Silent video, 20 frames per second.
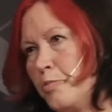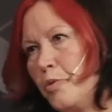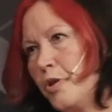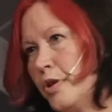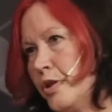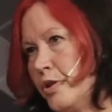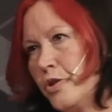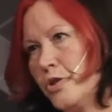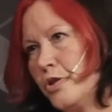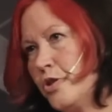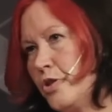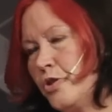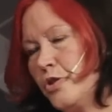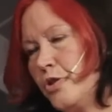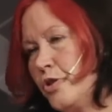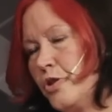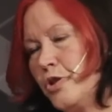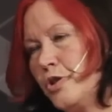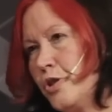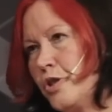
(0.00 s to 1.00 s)
point
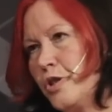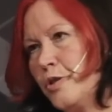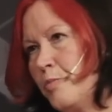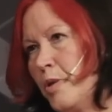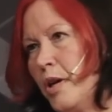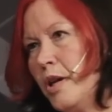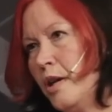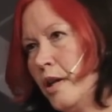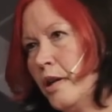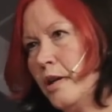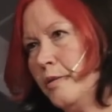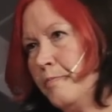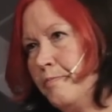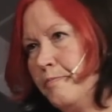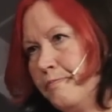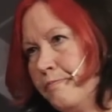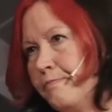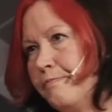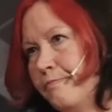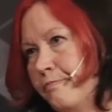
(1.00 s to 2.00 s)
to make.
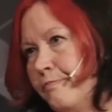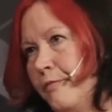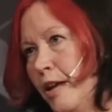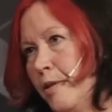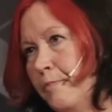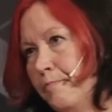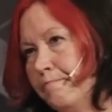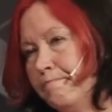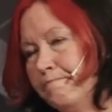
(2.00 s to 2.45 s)
Yeah.